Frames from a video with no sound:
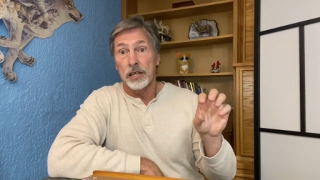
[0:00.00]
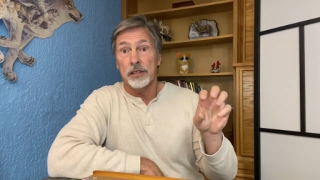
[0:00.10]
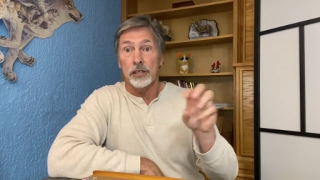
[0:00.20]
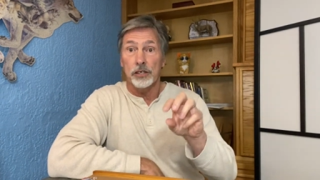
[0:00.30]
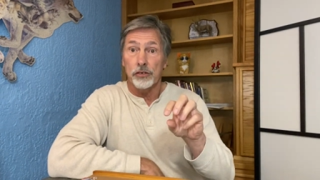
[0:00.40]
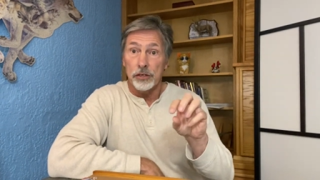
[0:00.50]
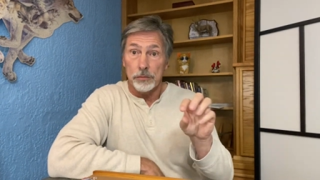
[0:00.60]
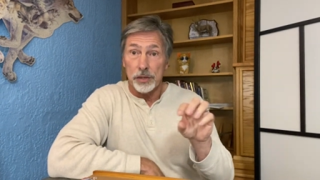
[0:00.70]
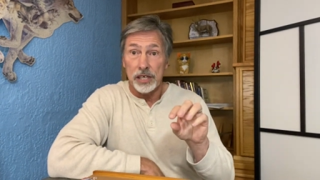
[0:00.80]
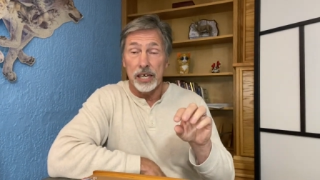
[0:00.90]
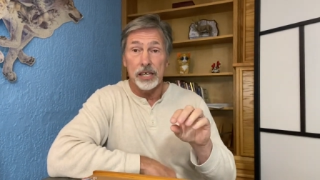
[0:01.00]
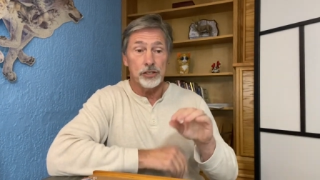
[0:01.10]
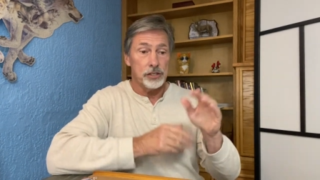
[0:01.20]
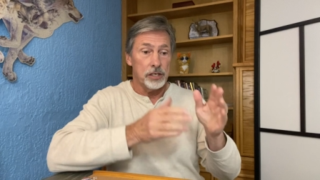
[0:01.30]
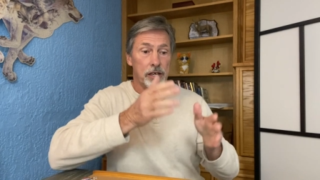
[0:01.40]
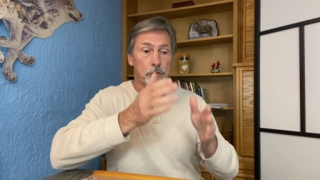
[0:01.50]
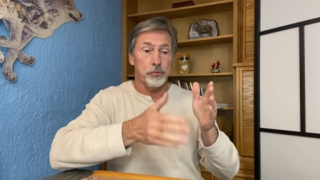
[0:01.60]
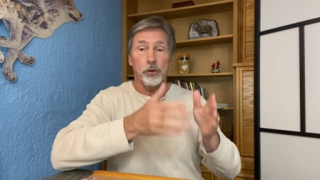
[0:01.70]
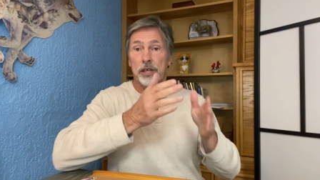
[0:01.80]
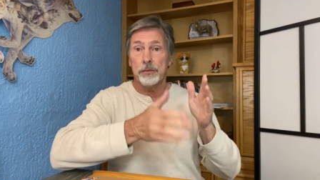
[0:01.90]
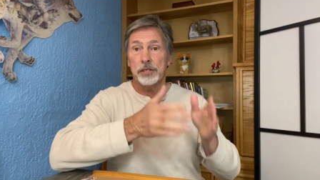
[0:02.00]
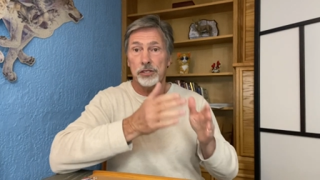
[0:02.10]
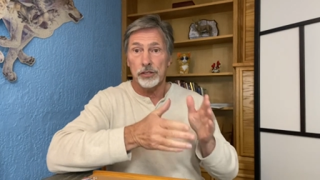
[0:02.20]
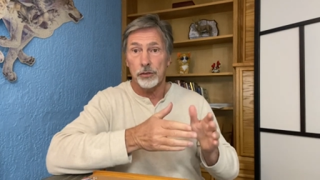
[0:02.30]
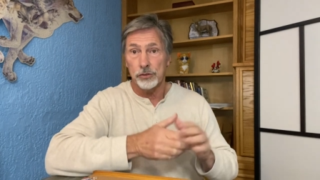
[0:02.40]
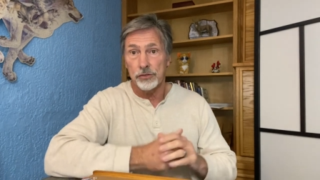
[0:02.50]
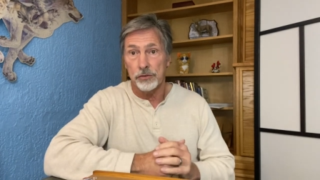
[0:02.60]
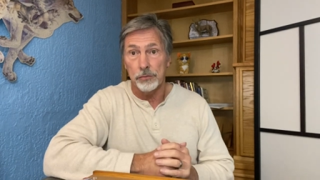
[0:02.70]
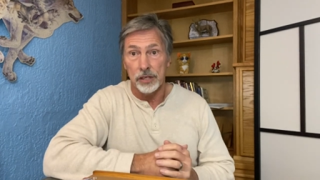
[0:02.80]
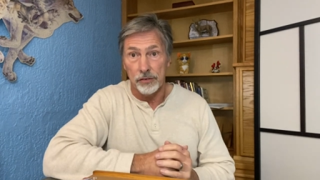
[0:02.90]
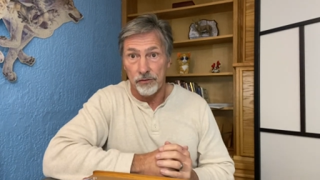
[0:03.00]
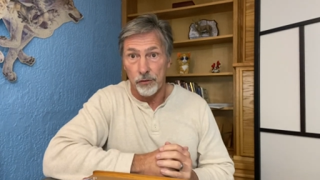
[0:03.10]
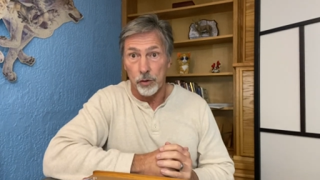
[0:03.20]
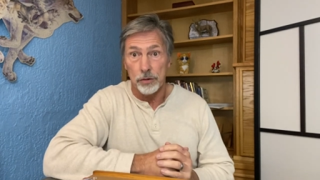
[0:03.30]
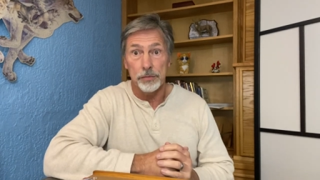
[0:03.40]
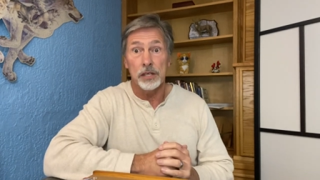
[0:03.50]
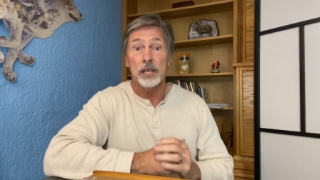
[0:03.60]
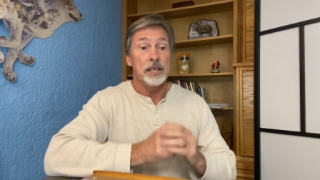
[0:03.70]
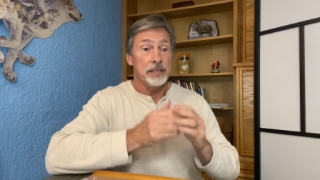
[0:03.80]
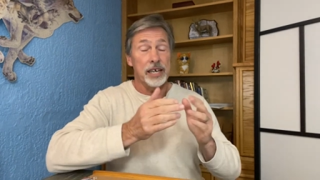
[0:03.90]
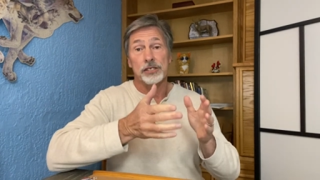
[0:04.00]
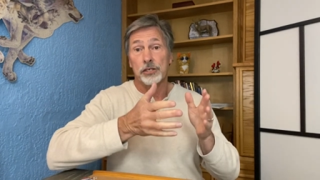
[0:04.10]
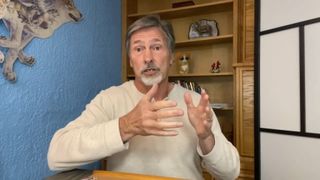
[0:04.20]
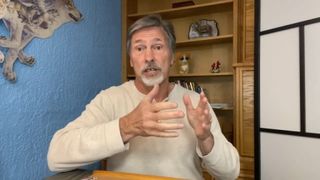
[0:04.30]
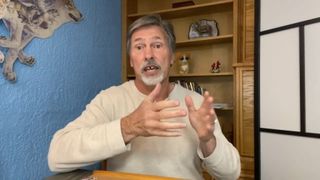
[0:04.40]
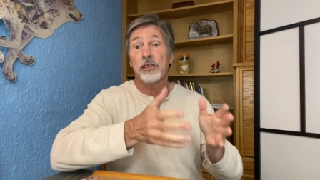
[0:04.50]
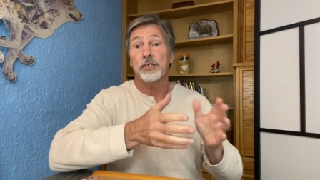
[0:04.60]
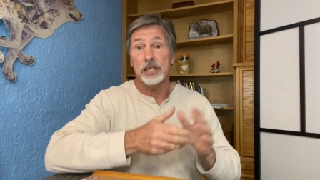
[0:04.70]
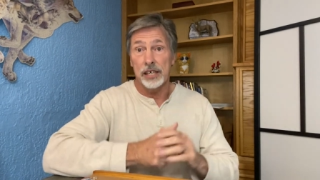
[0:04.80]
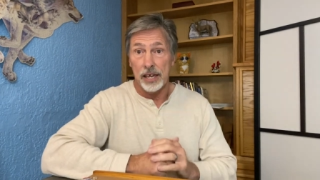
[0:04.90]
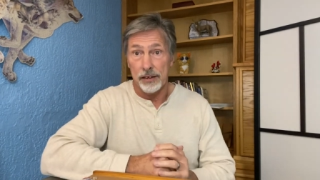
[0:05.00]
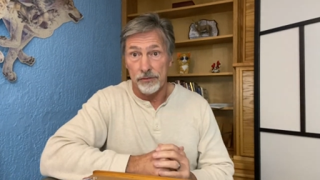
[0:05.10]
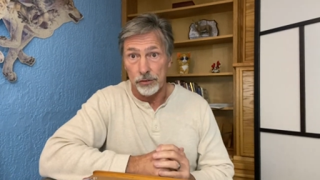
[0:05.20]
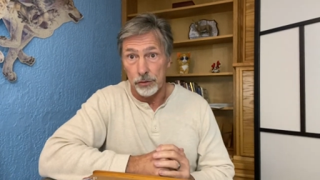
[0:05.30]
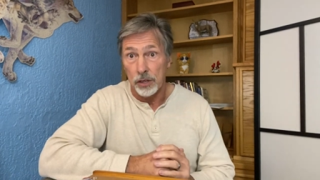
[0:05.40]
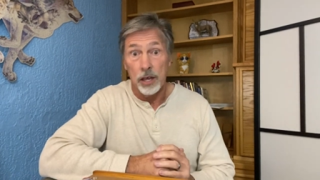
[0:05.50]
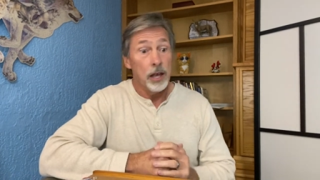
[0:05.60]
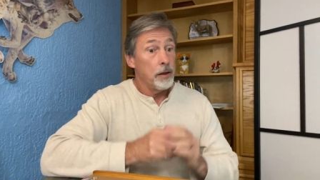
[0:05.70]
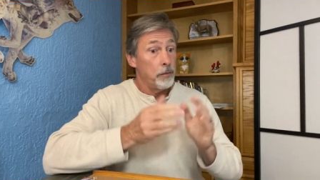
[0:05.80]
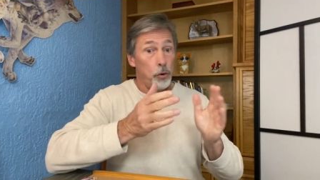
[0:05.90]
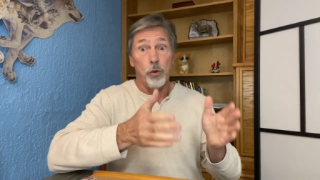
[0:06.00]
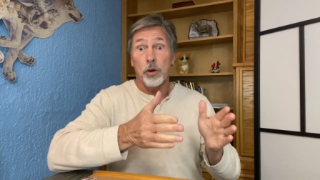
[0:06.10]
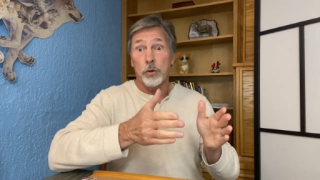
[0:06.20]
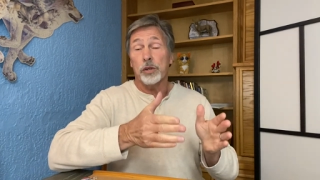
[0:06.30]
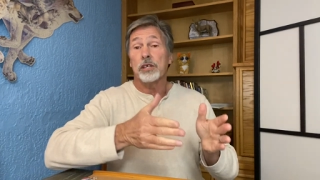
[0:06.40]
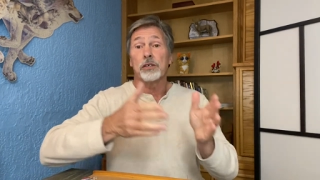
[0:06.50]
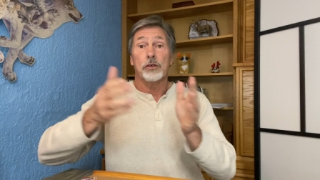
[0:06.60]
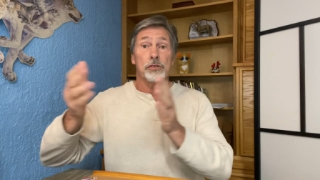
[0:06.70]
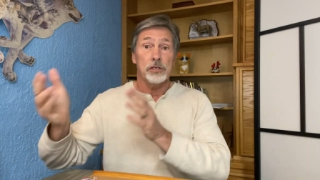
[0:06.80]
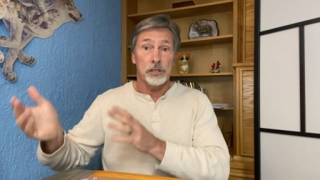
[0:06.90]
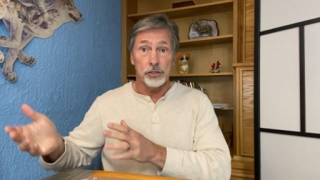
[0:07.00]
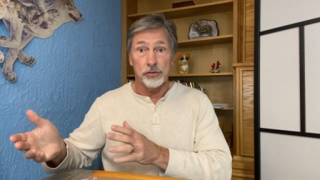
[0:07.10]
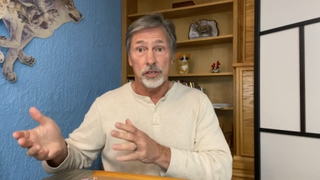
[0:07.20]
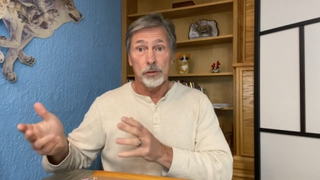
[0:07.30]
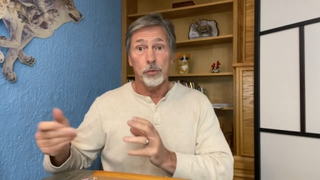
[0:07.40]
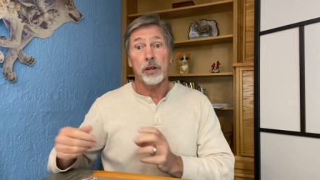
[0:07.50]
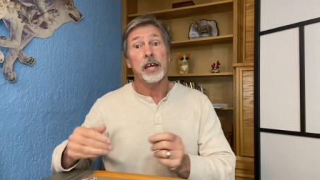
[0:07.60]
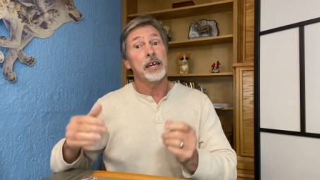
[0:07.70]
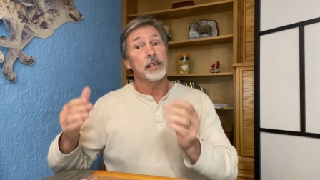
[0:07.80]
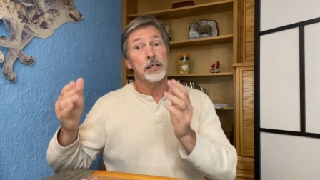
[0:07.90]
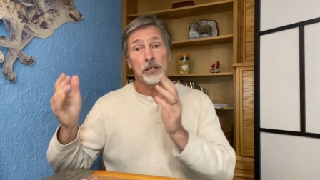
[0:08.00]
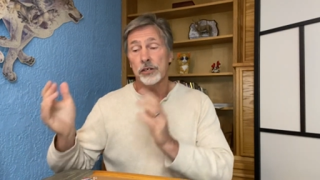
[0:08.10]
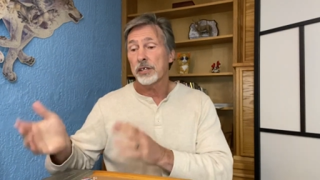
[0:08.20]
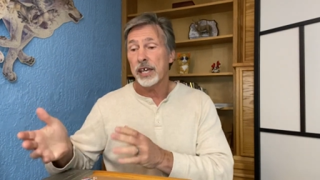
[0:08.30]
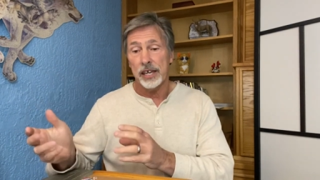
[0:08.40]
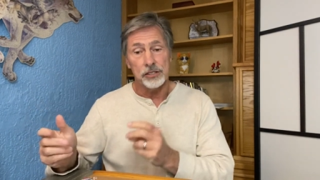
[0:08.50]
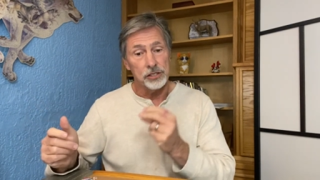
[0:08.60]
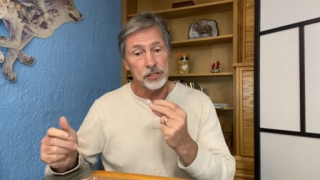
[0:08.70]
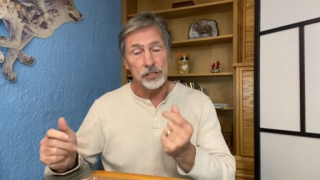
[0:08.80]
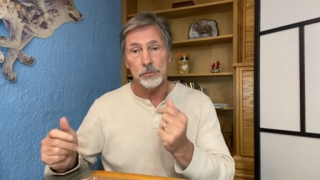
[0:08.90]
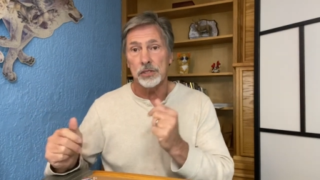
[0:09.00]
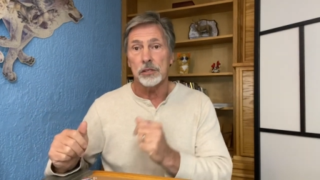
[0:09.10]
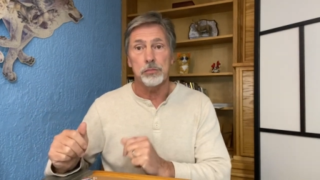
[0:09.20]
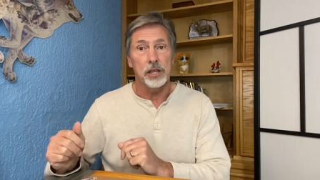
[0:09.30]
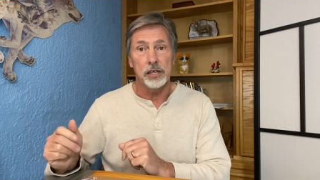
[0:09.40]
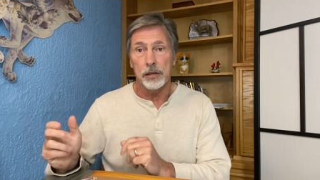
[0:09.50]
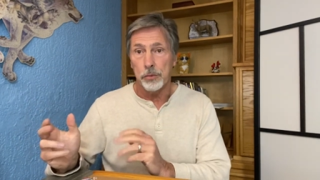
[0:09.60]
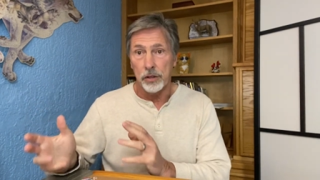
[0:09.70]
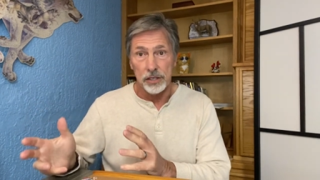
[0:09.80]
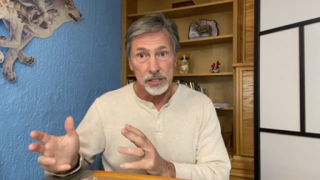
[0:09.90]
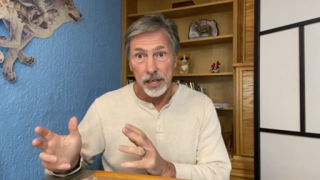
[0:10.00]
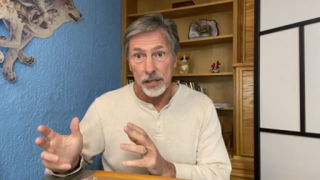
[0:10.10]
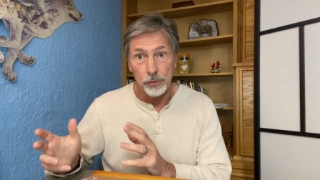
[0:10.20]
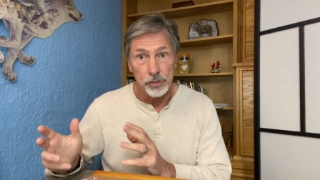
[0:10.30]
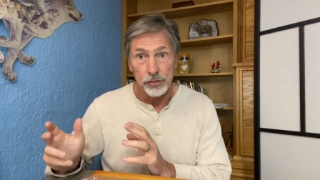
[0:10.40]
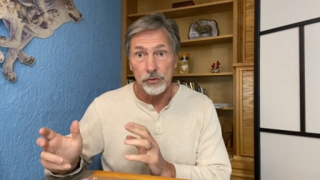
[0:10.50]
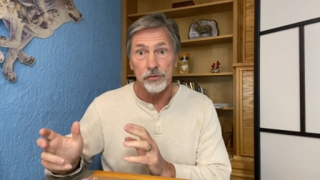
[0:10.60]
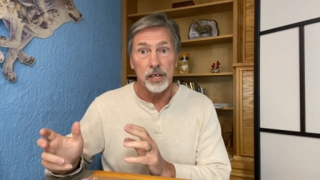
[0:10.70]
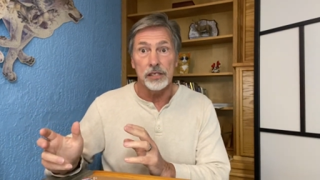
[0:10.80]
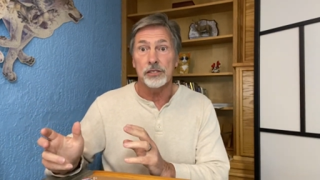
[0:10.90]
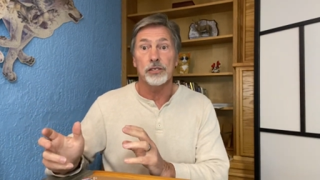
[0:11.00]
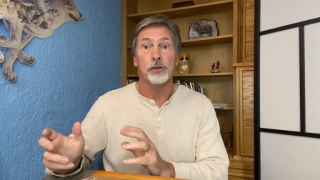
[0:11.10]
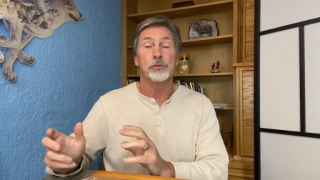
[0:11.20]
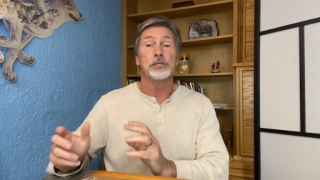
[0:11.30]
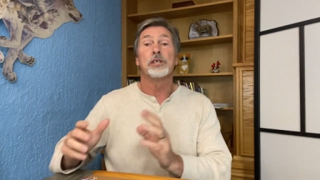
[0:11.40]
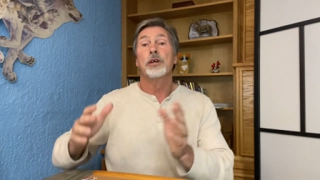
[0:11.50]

the urine pH to help prohibit stones from being formed. That's a good healthy cat food. Or we can go to the extreme where, hey, your cat just seems to plug up all the time with struvite stones.